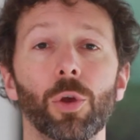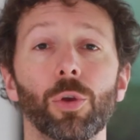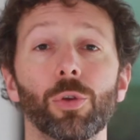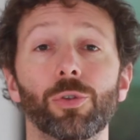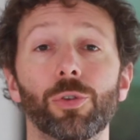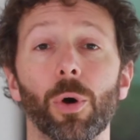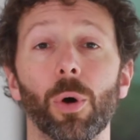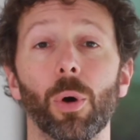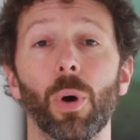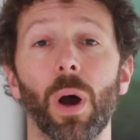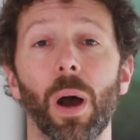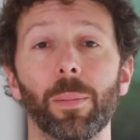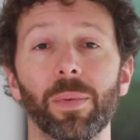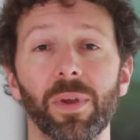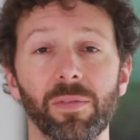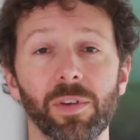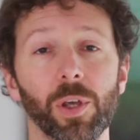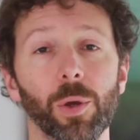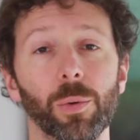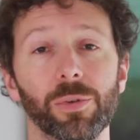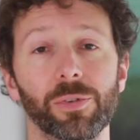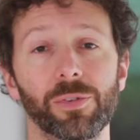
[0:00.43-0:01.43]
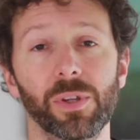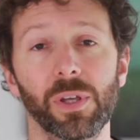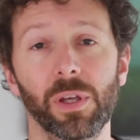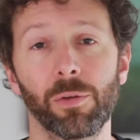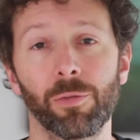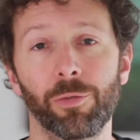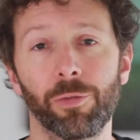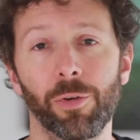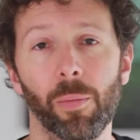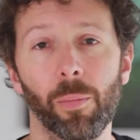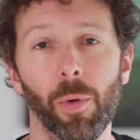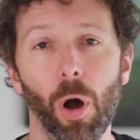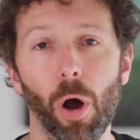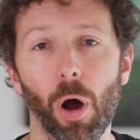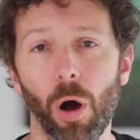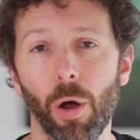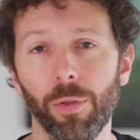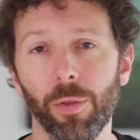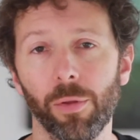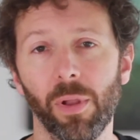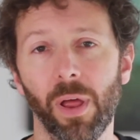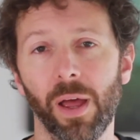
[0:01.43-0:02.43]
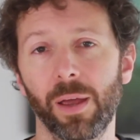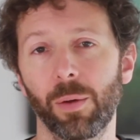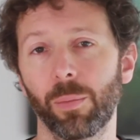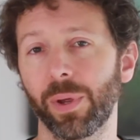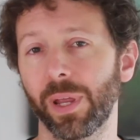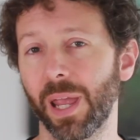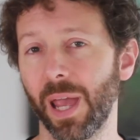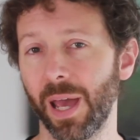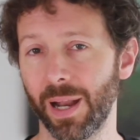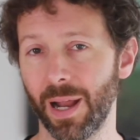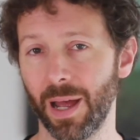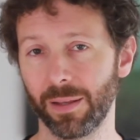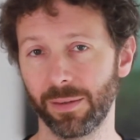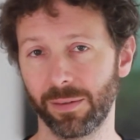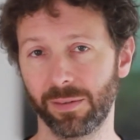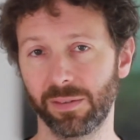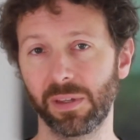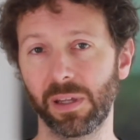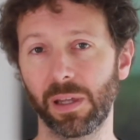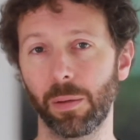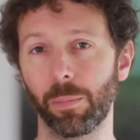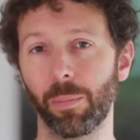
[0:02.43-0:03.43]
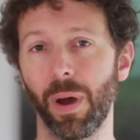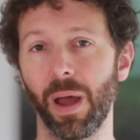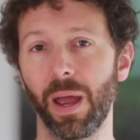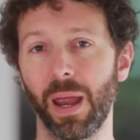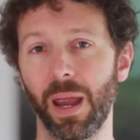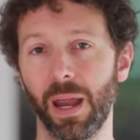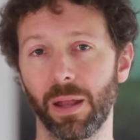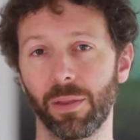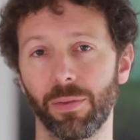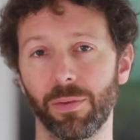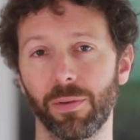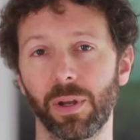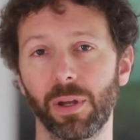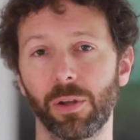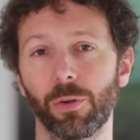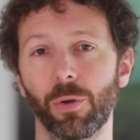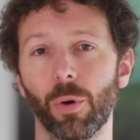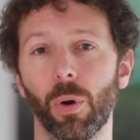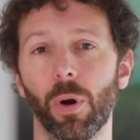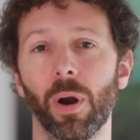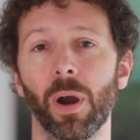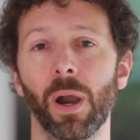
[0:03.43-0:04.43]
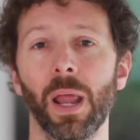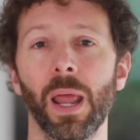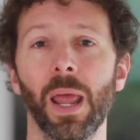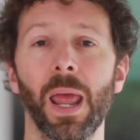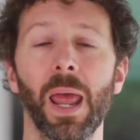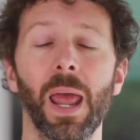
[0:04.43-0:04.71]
So I'm giving you a scene from All the Light We Cannot See by Anthony Doerr.